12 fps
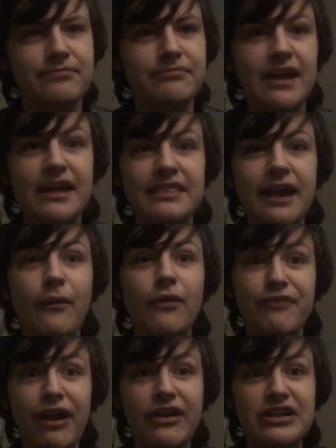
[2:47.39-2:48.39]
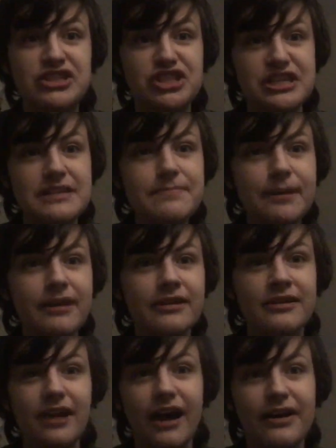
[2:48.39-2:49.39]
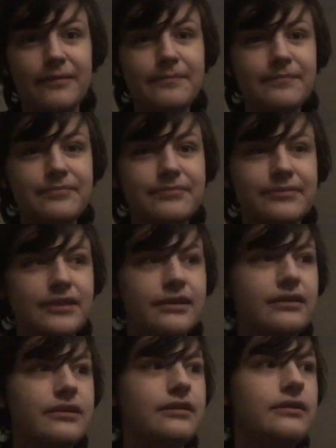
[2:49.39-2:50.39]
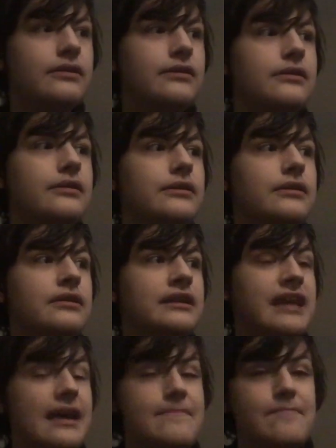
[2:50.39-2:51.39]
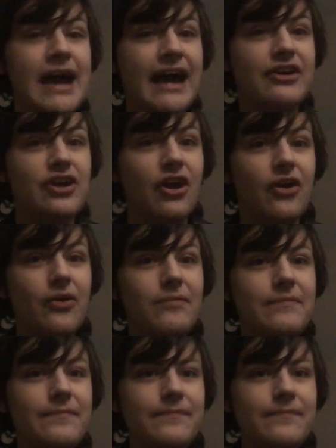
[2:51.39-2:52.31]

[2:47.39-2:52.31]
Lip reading: and they were very cheap. Got them. Came back home.